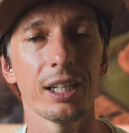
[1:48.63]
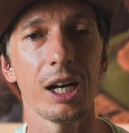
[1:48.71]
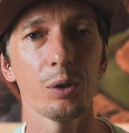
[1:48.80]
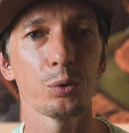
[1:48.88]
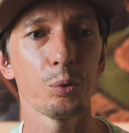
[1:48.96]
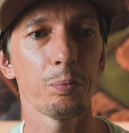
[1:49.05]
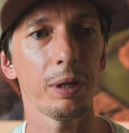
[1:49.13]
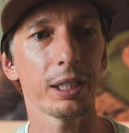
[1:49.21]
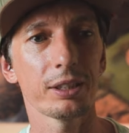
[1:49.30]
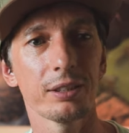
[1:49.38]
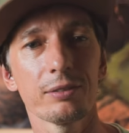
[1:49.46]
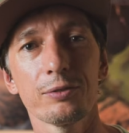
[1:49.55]
how to
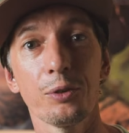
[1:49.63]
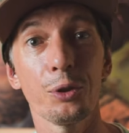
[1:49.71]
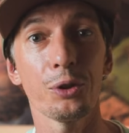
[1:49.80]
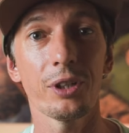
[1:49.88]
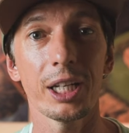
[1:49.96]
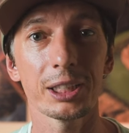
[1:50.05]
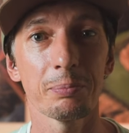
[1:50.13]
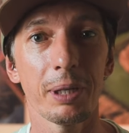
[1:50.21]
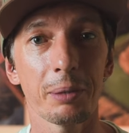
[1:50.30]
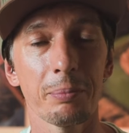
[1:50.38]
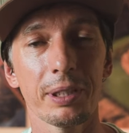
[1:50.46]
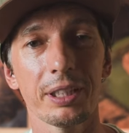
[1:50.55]
pack for your next
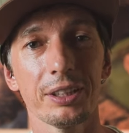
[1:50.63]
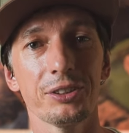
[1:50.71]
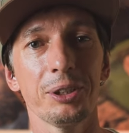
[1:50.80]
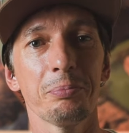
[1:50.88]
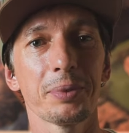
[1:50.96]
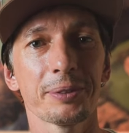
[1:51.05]
backpacking trip.